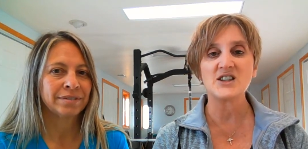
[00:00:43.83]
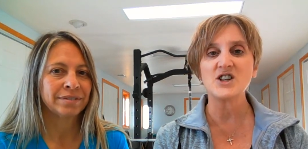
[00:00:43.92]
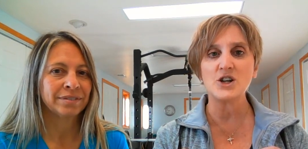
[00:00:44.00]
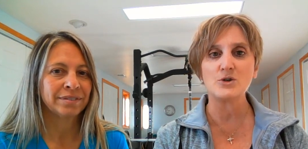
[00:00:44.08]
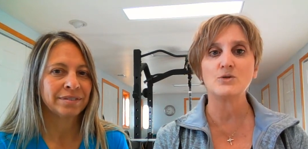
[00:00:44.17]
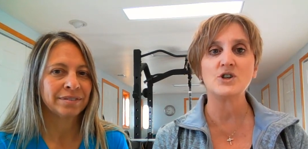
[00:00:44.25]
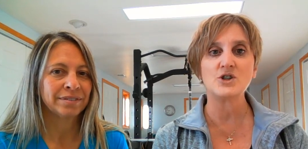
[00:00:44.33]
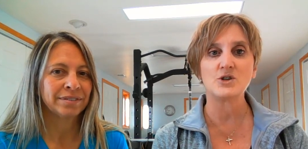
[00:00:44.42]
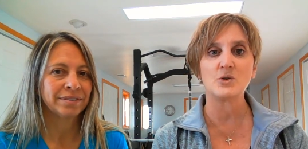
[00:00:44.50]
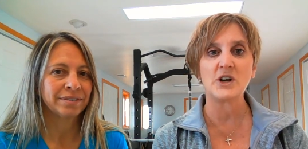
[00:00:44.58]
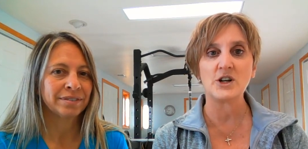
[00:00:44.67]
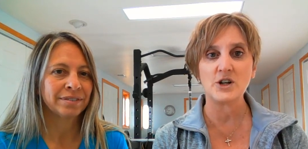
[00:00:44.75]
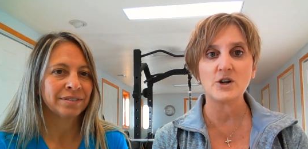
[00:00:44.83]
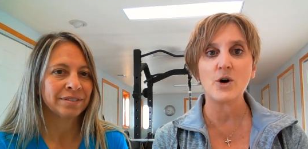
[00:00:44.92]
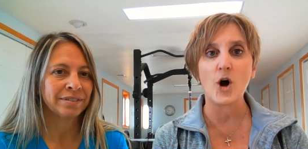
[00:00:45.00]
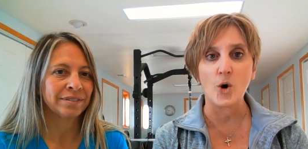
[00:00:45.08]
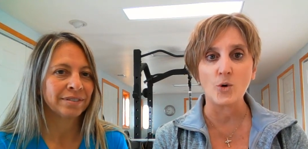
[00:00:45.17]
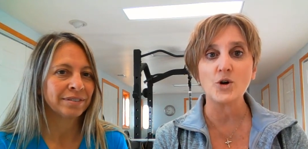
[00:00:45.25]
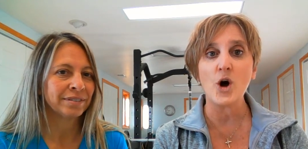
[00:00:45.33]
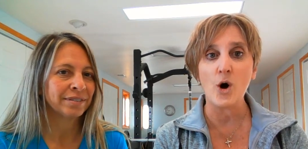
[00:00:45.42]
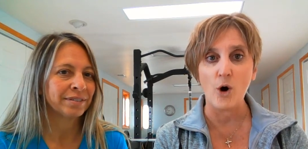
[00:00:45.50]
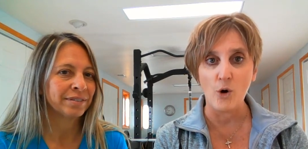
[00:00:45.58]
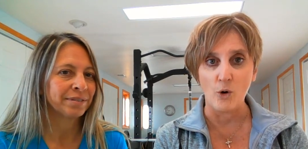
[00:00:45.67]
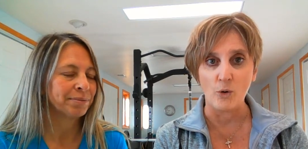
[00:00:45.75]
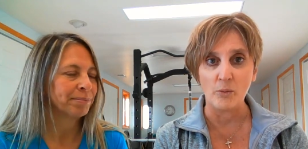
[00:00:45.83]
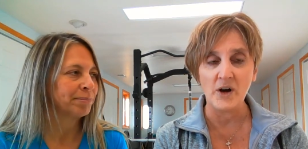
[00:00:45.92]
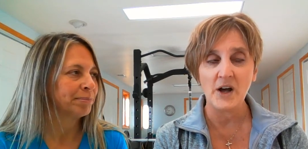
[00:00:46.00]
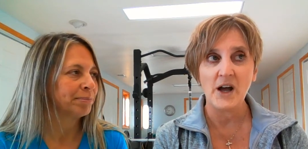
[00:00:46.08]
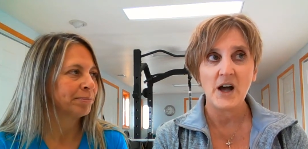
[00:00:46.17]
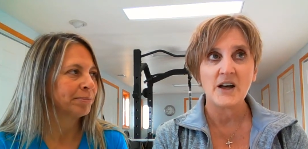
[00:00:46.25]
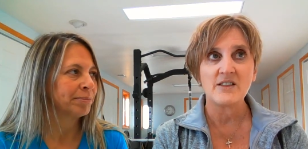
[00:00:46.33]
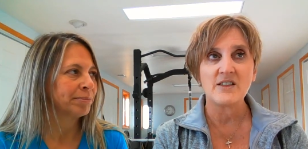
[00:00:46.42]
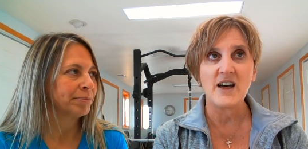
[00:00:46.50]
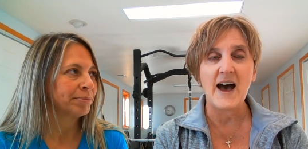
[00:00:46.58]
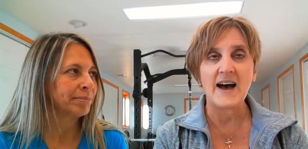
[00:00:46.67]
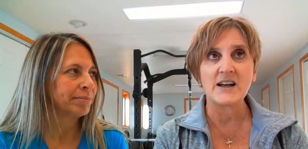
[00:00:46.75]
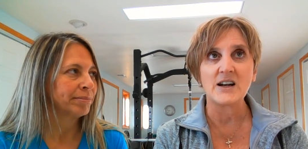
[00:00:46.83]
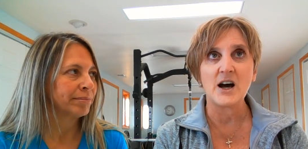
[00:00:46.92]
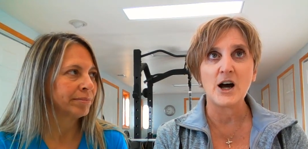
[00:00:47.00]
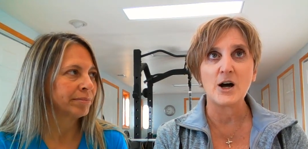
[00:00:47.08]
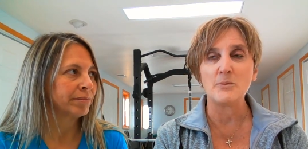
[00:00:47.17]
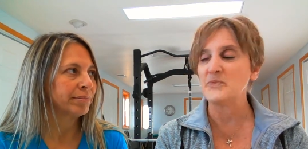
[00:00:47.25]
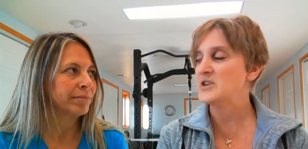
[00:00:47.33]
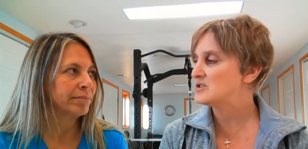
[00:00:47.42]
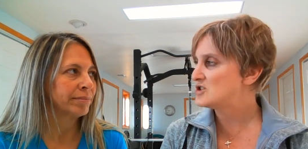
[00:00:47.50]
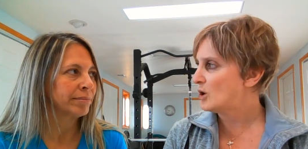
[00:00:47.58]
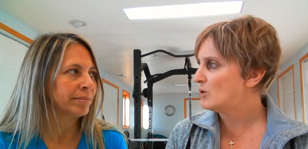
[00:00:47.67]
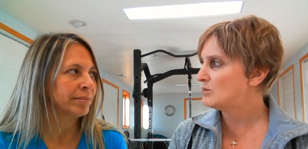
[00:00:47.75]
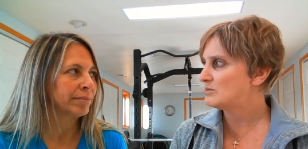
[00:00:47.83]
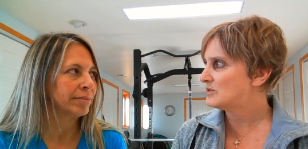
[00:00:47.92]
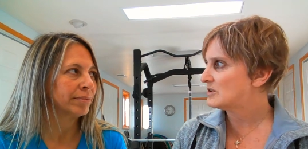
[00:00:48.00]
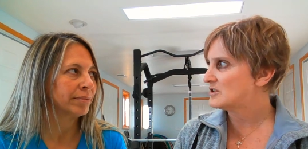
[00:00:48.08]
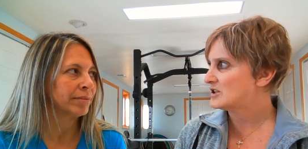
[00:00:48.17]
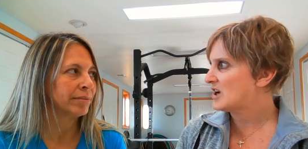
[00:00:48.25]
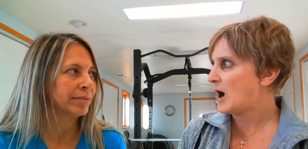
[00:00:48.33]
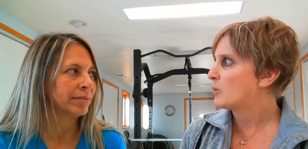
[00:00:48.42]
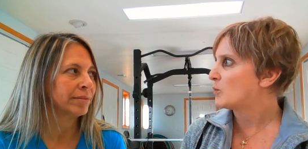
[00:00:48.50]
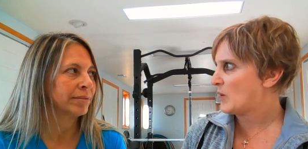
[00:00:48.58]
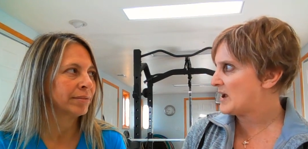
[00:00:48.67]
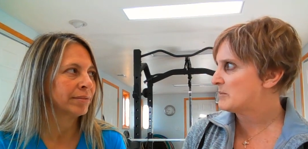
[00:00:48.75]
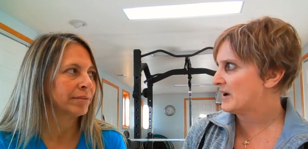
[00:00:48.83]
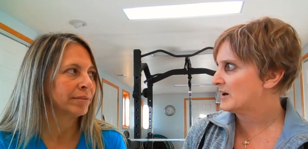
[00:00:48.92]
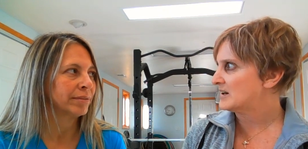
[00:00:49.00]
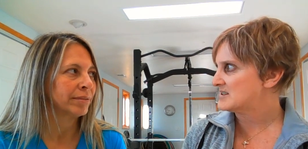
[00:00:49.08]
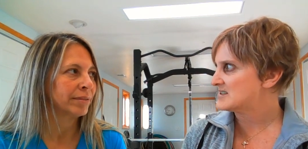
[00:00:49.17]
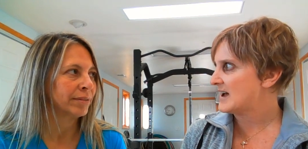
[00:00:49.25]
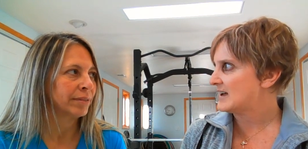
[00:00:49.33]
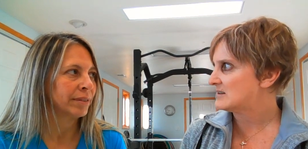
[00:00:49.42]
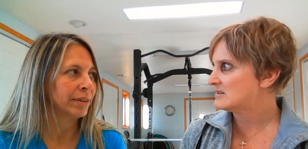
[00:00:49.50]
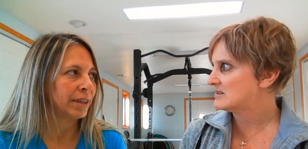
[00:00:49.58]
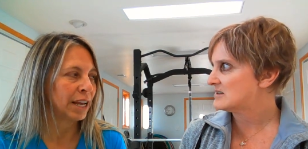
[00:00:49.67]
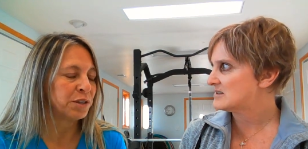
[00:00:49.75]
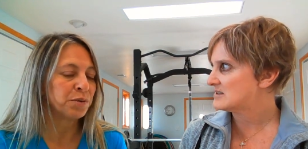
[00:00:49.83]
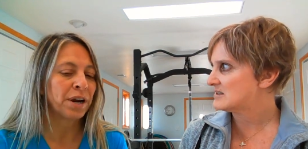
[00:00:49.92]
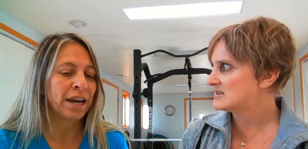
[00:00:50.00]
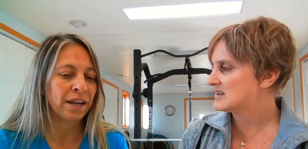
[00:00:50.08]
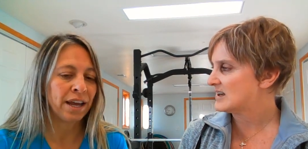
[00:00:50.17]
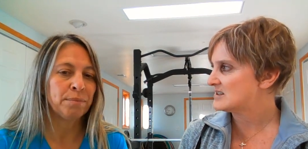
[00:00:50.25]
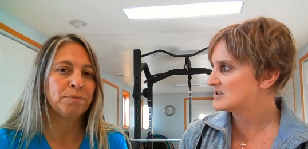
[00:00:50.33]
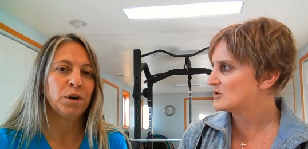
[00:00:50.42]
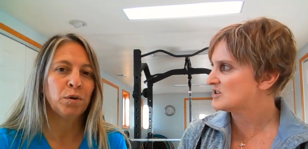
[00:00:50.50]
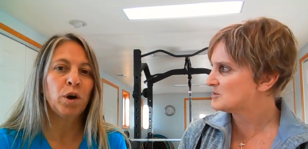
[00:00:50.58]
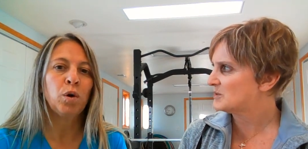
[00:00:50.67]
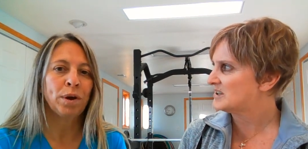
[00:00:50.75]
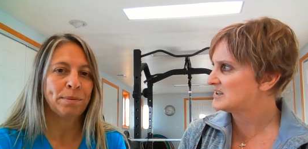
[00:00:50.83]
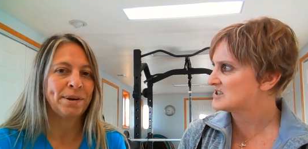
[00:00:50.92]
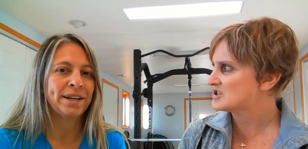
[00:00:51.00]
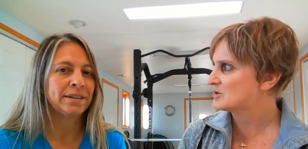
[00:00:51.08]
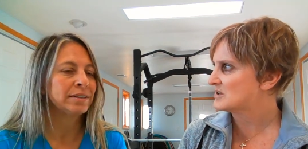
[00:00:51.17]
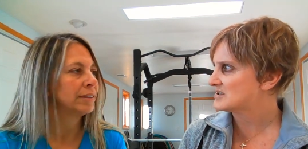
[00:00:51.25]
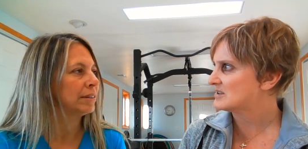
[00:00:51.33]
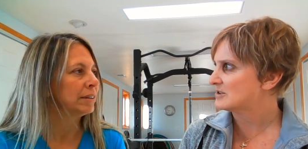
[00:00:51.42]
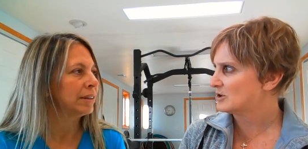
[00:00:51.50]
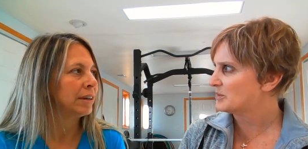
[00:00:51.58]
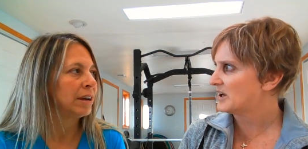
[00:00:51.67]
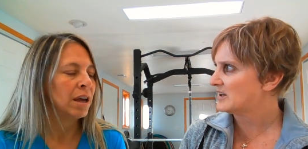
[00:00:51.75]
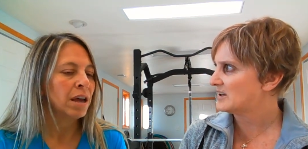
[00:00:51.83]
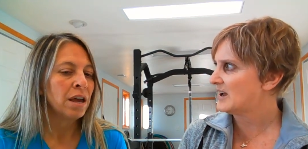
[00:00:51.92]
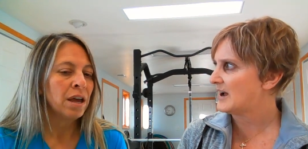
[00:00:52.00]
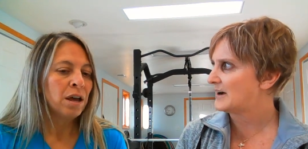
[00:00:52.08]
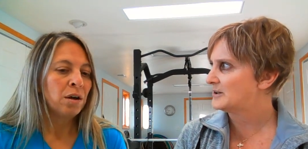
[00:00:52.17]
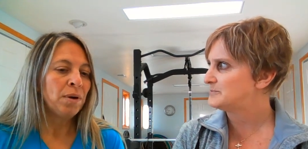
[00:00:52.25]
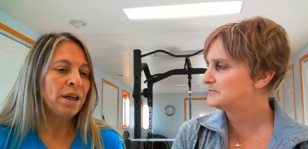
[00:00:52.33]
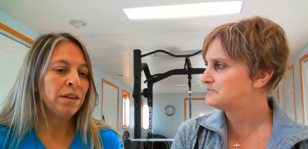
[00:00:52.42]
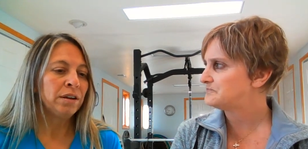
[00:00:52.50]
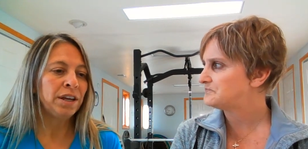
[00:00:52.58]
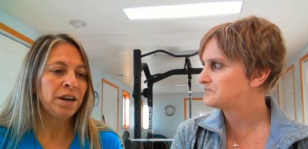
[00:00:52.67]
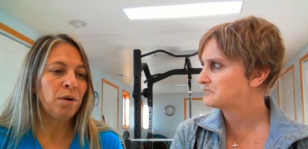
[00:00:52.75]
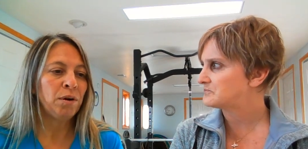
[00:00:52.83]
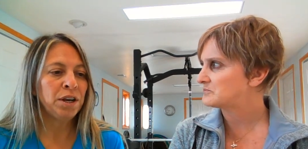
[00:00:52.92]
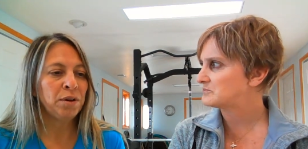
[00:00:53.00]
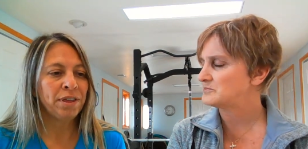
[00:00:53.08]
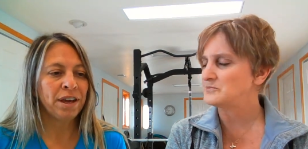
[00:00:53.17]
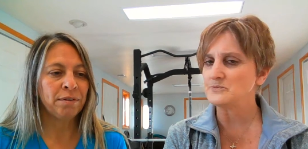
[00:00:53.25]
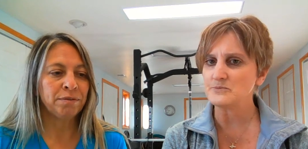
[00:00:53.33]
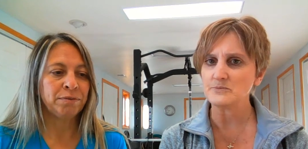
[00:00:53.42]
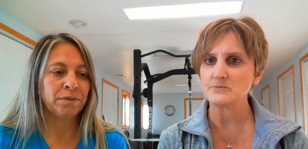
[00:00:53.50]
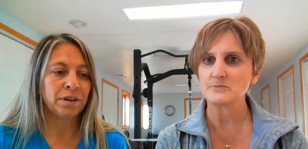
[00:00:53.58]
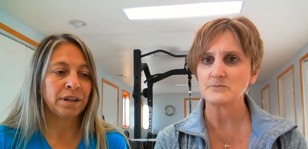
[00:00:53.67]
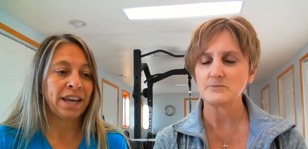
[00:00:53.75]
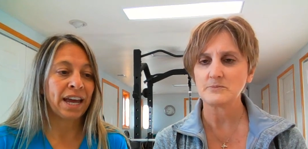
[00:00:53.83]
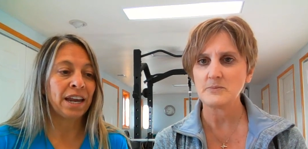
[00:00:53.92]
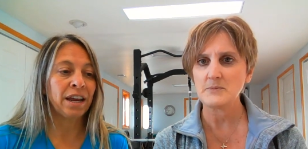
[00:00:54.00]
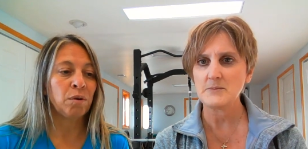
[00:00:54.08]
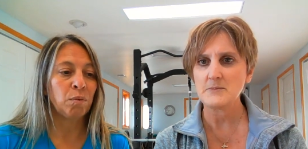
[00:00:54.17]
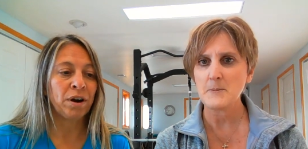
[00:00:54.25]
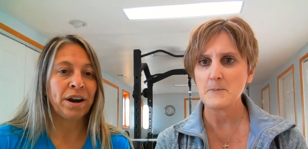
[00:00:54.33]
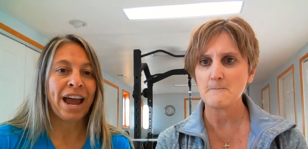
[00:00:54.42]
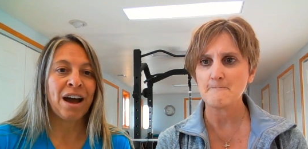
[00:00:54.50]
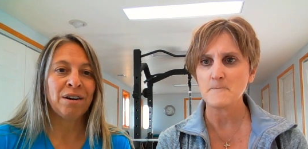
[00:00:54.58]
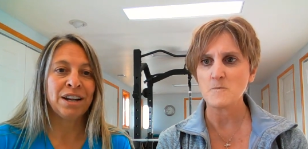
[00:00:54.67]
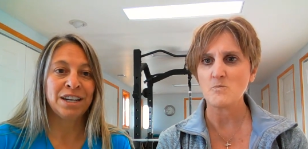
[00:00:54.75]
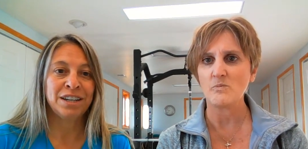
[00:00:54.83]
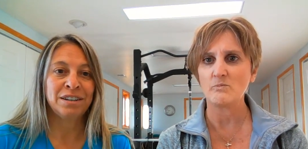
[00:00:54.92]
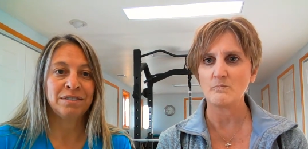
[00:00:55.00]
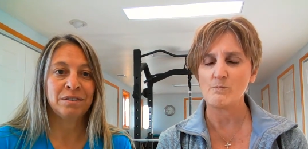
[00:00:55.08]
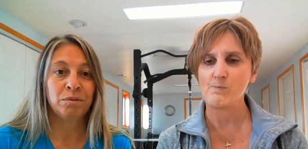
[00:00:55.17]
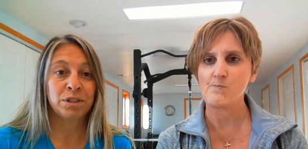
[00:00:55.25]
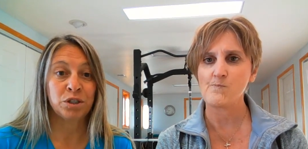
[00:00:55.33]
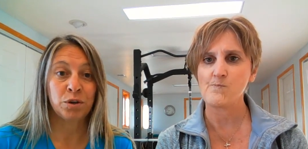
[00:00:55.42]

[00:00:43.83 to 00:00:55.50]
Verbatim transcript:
Speaker 1: things that you can do in your own home that um, you don't they're non weight bearing is that
Speaker 2: that's right that, yep, so no explain equipment. this to us a little bit yeah well you know when you think of getting a workout and a